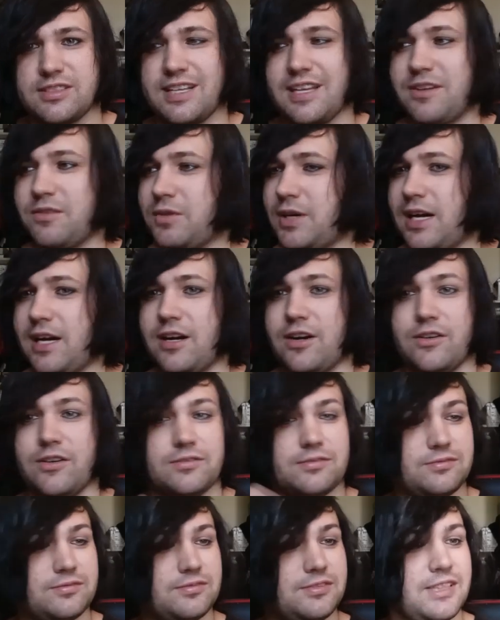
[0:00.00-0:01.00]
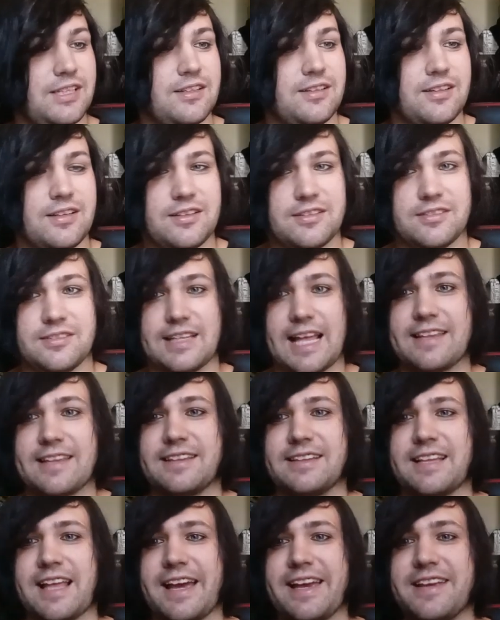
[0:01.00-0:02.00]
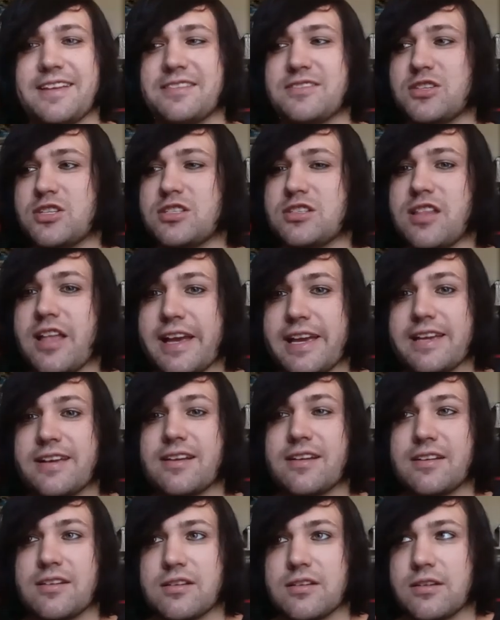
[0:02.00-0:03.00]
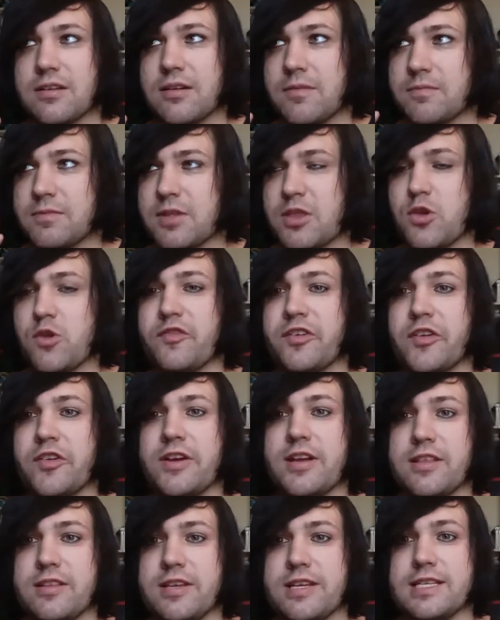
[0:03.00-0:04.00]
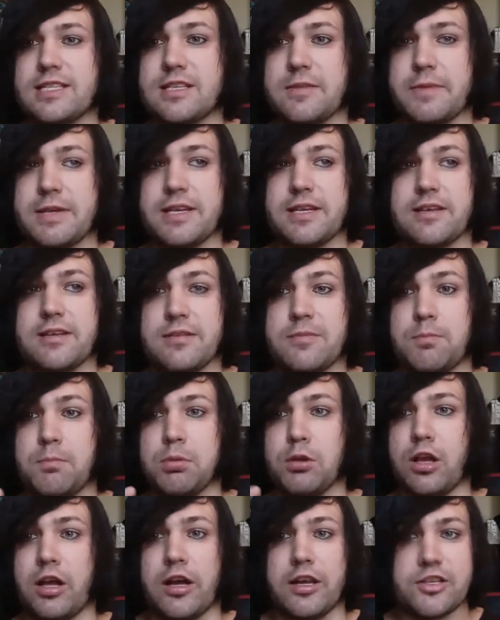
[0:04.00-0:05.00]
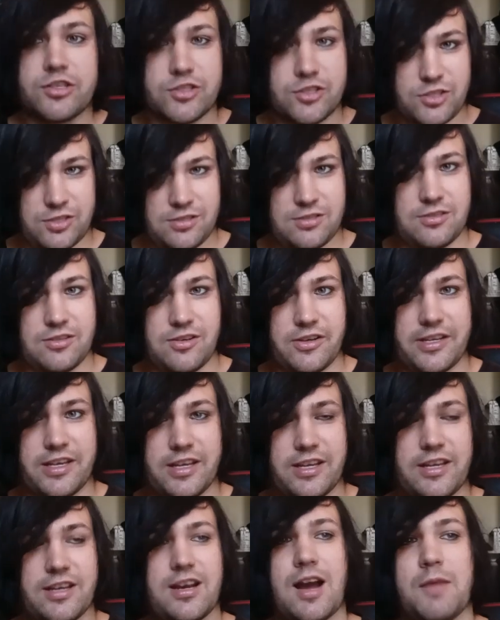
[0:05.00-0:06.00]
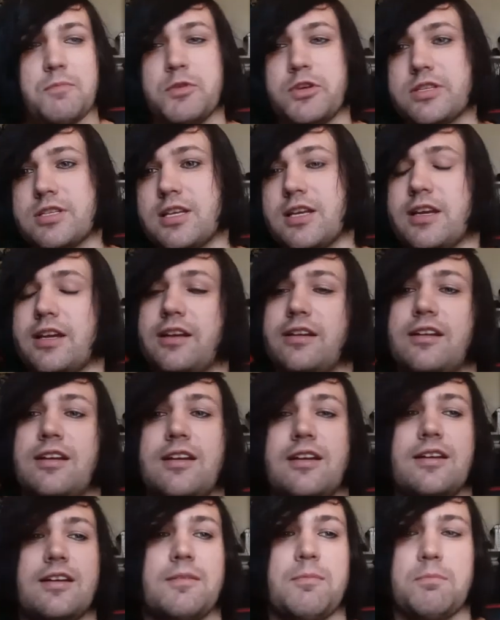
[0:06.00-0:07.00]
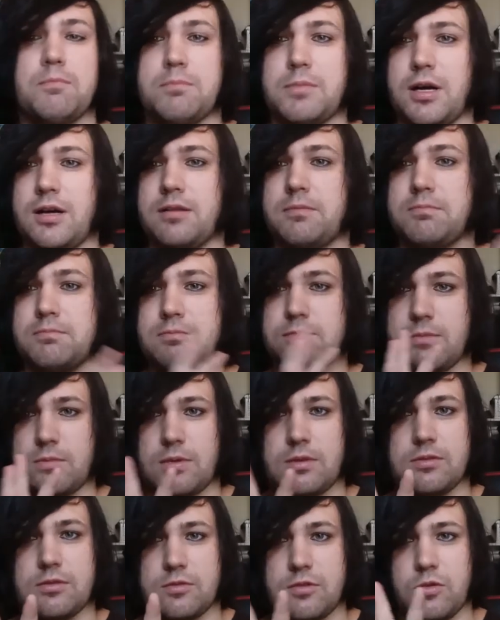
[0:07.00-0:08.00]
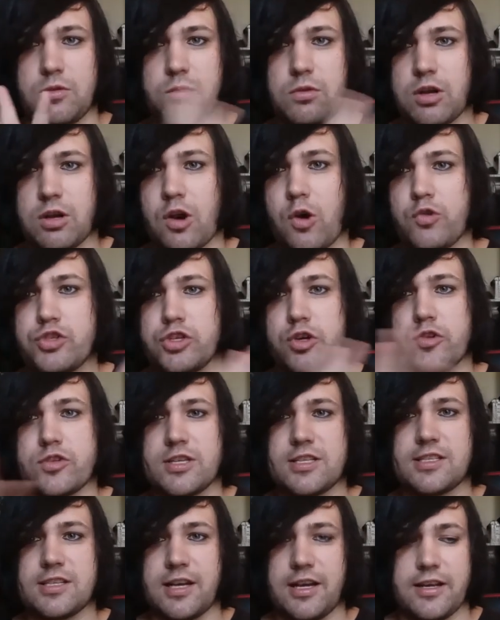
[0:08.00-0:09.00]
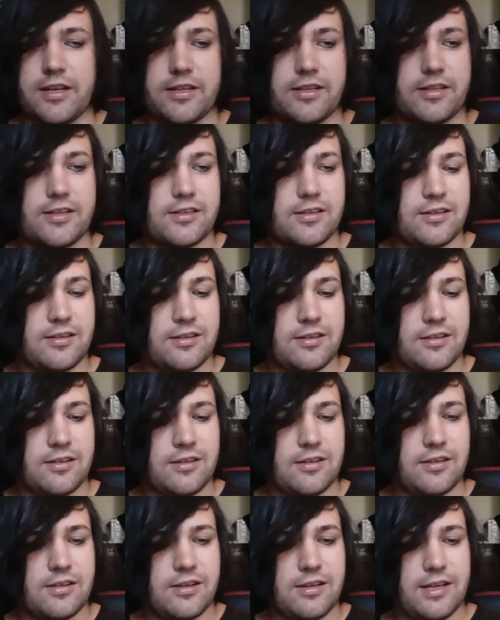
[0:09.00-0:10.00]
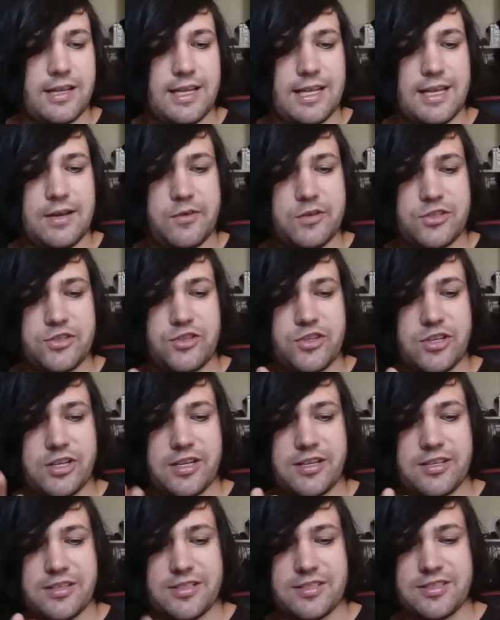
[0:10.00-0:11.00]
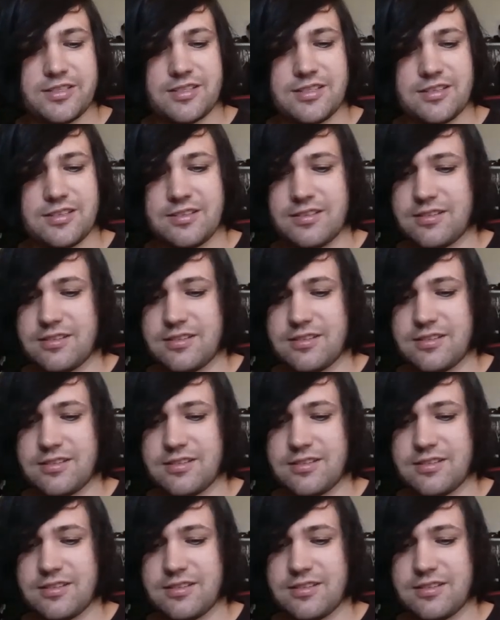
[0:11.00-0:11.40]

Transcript: Wow. Like, just like the new variant needs to be blushed. Okay, I'm just saying. But all jokes aside, it was just